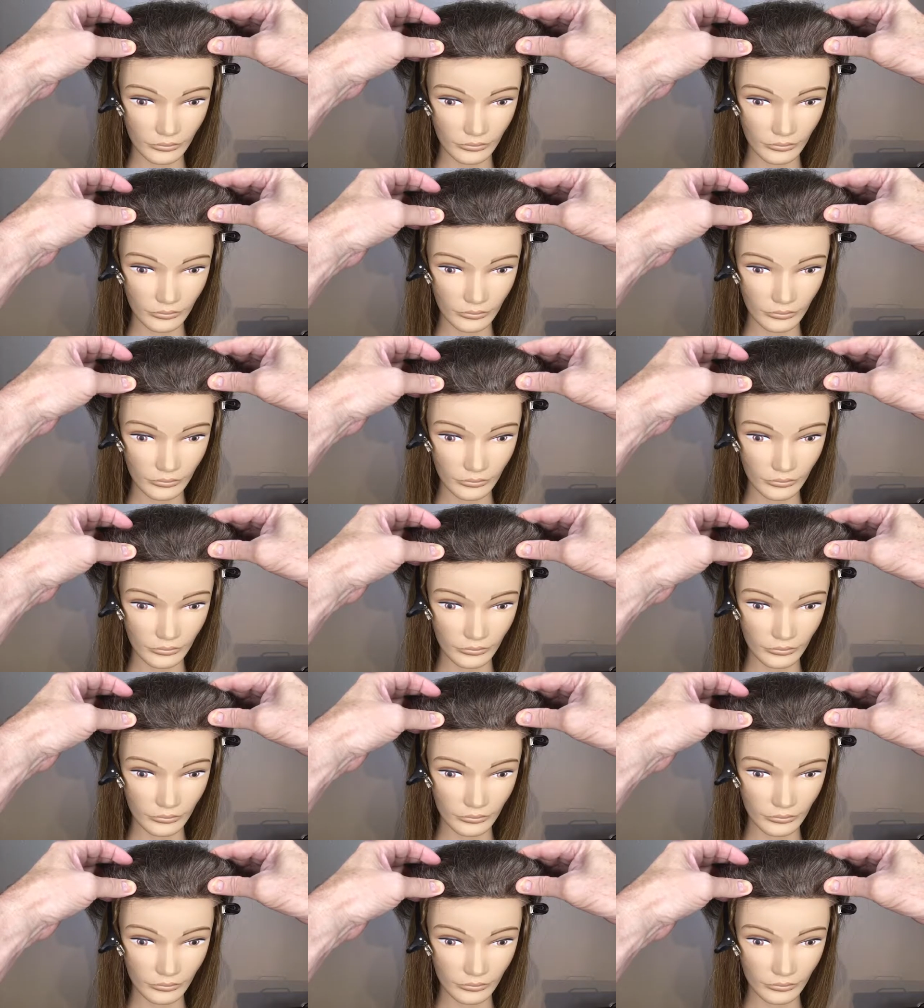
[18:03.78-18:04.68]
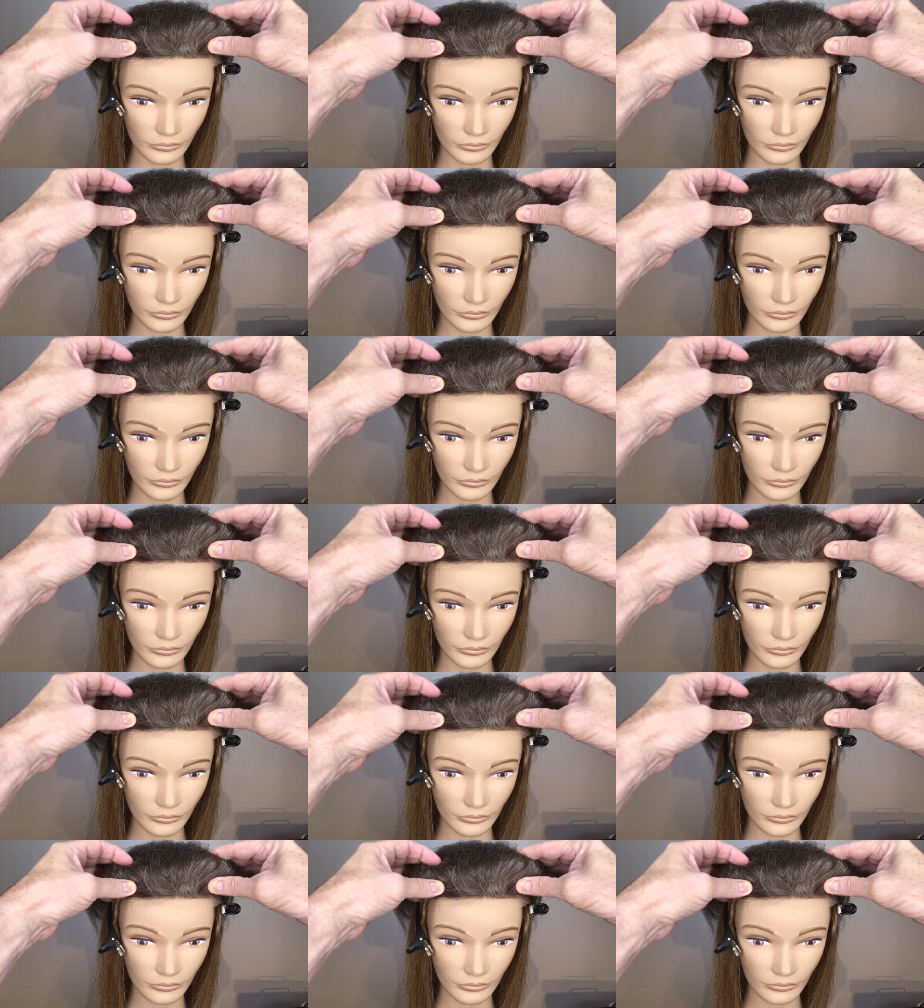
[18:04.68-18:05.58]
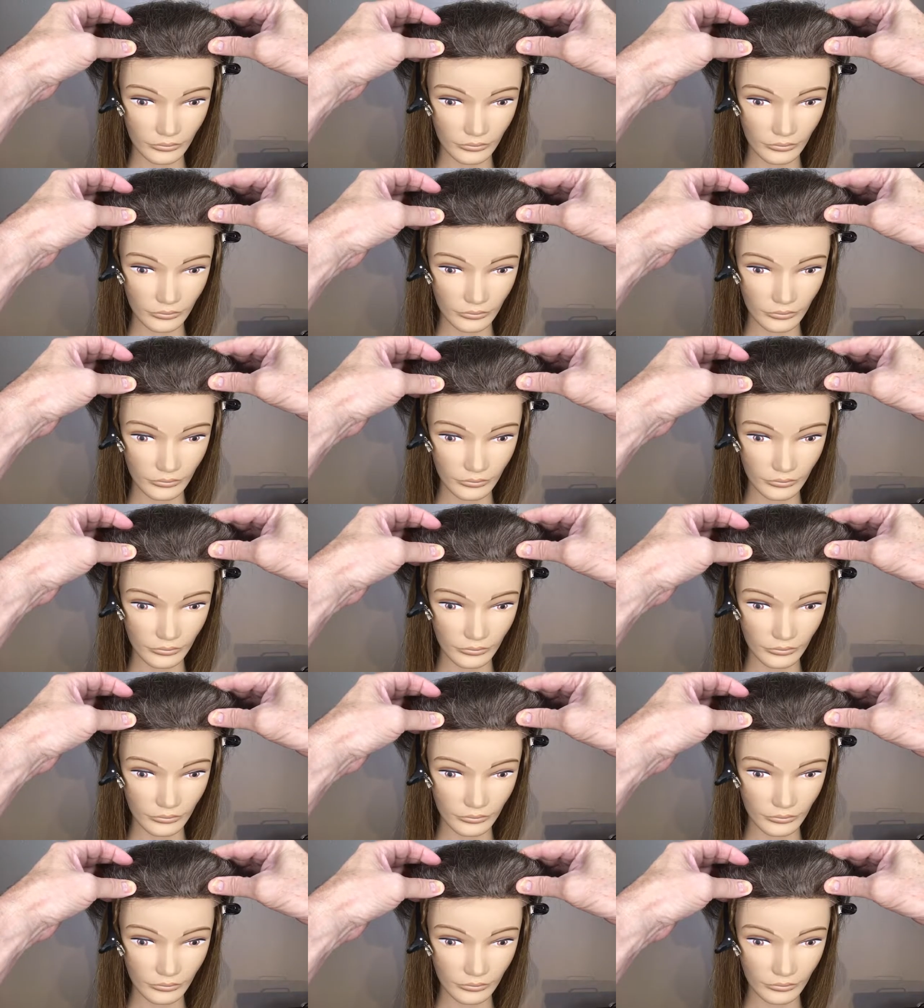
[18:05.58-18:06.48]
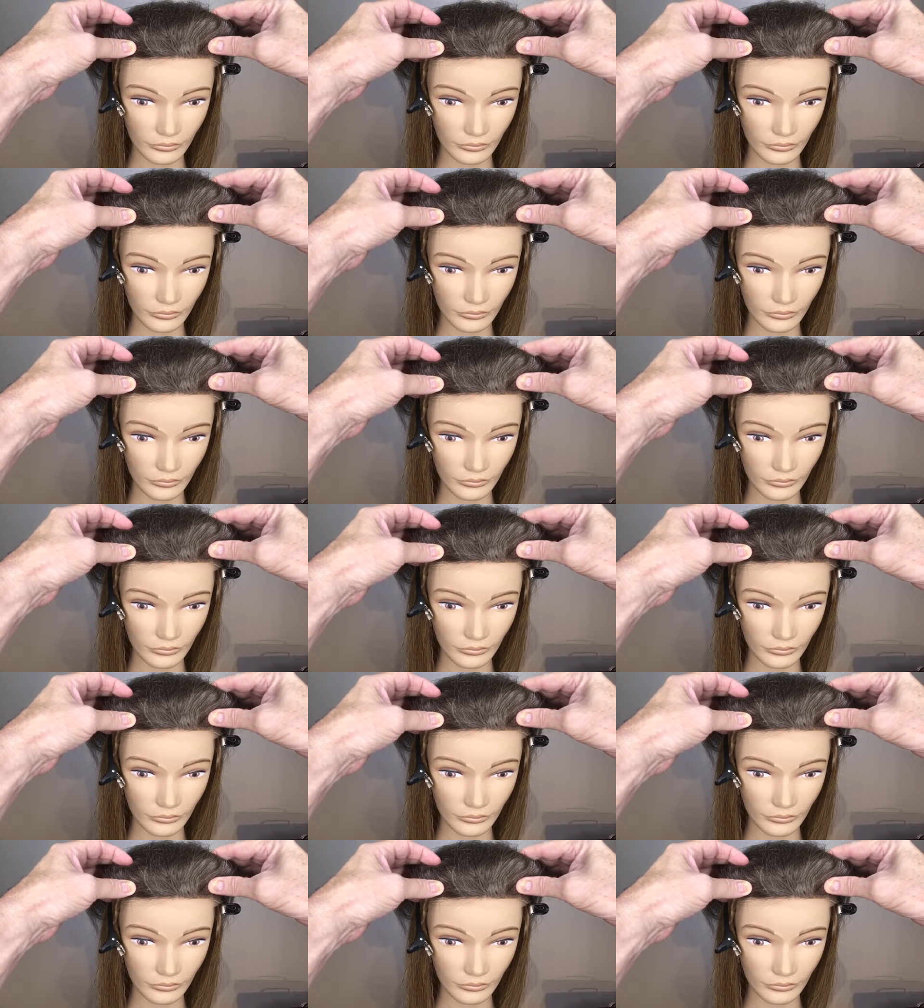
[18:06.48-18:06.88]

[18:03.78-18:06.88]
Look what happened to the French lace. You can't even see it.